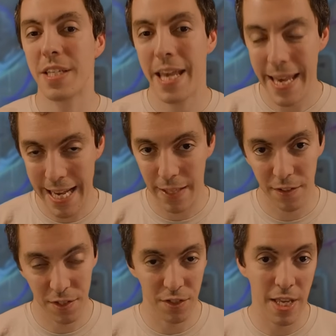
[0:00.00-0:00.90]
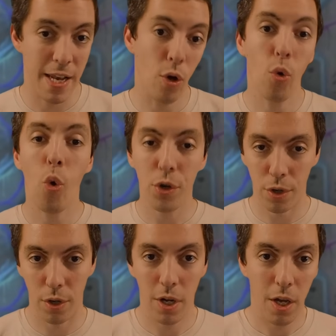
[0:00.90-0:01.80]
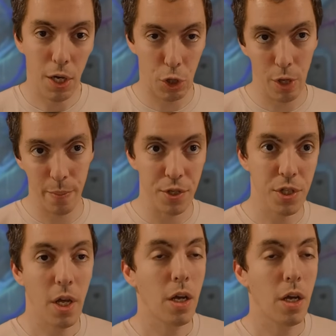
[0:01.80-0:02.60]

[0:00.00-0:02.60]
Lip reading: King. This is an order equipment,